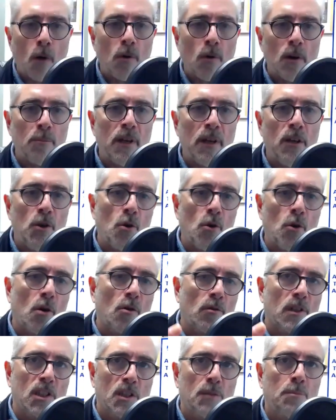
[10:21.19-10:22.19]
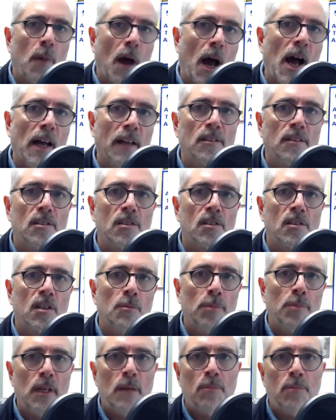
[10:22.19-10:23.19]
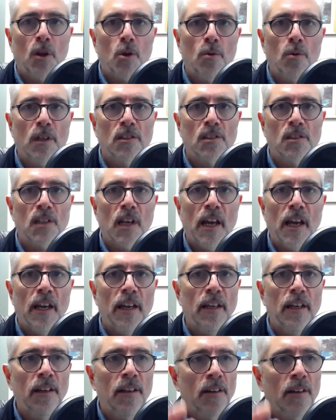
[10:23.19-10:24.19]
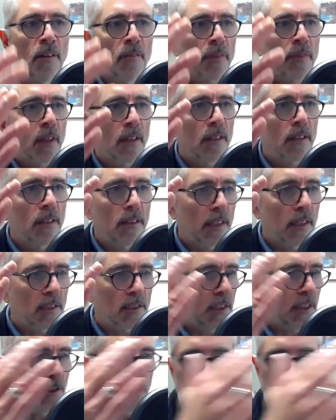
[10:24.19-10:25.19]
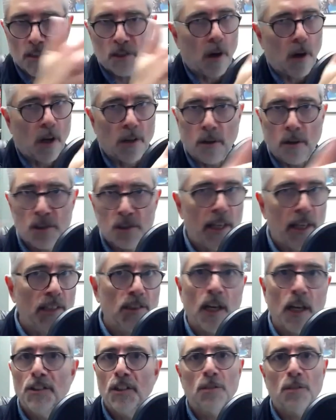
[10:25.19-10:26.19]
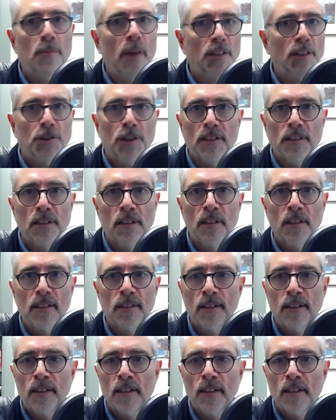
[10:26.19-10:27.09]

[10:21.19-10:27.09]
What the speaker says: what would be your response to people who would say this is just all those things I just mentioned?